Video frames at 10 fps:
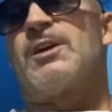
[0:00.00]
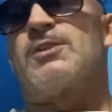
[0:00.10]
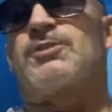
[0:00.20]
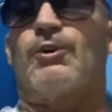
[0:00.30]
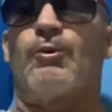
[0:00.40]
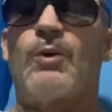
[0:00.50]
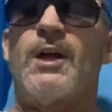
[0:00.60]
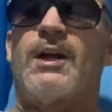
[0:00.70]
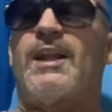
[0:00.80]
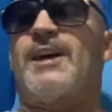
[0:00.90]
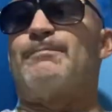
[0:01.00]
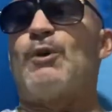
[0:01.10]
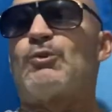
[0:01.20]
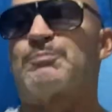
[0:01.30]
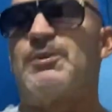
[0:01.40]
So, like
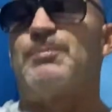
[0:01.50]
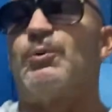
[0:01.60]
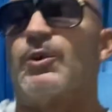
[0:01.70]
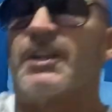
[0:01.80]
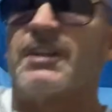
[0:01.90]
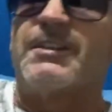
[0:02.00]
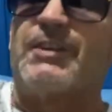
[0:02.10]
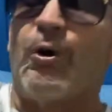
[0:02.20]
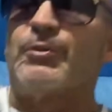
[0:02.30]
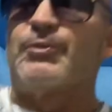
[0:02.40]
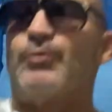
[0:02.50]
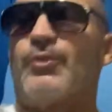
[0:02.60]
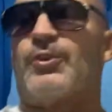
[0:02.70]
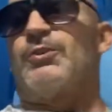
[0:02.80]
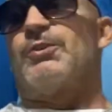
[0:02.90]
most people that don't do
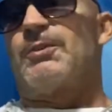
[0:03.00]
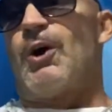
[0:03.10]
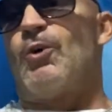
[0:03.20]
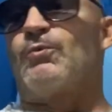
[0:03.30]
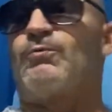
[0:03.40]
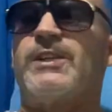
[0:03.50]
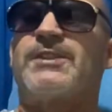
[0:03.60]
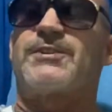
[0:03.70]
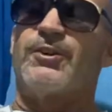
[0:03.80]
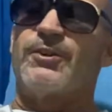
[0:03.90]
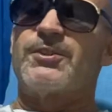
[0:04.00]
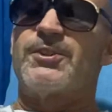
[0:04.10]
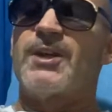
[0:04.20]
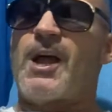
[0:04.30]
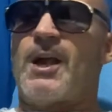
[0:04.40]
their own
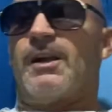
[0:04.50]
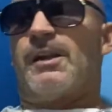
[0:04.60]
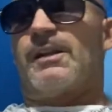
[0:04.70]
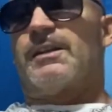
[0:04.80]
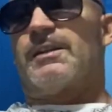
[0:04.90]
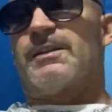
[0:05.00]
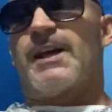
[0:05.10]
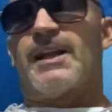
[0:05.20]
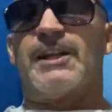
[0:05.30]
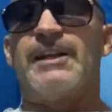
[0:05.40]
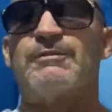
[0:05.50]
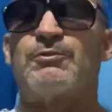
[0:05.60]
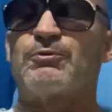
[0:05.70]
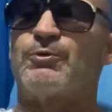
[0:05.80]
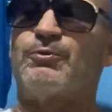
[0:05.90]
research, that leaves
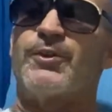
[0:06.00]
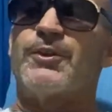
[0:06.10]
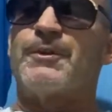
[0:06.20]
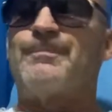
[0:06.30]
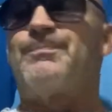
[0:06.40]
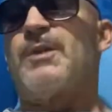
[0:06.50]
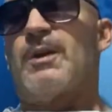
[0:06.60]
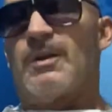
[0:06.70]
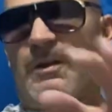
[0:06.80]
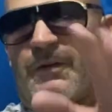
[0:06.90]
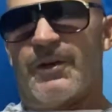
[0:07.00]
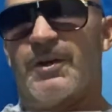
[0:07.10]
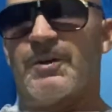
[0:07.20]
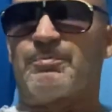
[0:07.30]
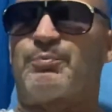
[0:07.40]
you to
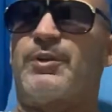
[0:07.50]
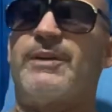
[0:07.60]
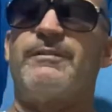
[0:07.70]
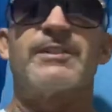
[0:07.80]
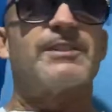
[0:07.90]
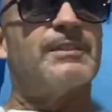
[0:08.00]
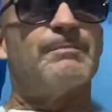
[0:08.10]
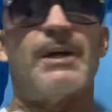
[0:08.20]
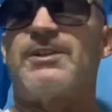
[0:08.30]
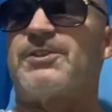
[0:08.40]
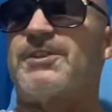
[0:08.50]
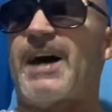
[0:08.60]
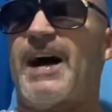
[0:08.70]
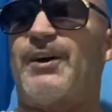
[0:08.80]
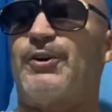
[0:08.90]
the previously mentioned
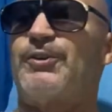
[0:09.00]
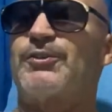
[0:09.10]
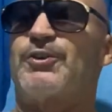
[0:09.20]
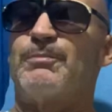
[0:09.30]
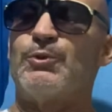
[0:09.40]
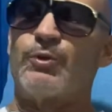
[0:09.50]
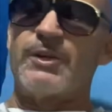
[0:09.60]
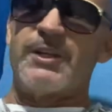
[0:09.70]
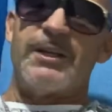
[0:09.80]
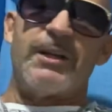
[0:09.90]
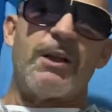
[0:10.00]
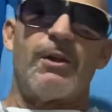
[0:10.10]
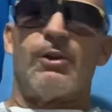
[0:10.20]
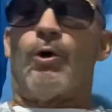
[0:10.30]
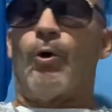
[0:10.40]
I Heard community
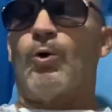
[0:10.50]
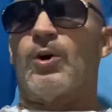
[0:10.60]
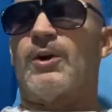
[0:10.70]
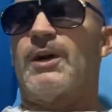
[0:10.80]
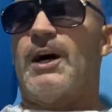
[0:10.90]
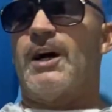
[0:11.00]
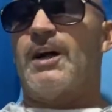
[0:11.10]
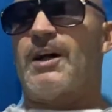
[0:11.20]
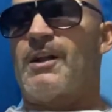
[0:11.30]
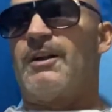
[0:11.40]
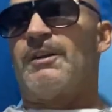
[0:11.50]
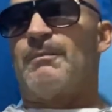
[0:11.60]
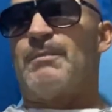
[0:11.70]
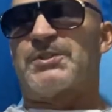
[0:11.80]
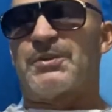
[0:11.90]
or
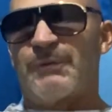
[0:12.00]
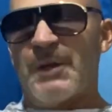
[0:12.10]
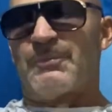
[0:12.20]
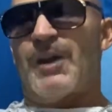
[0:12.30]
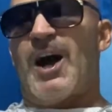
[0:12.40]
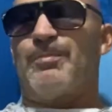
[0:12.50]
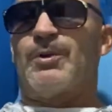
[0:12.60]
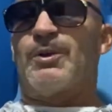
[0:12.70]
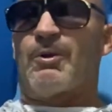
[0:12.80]
Mr. Flip Flop.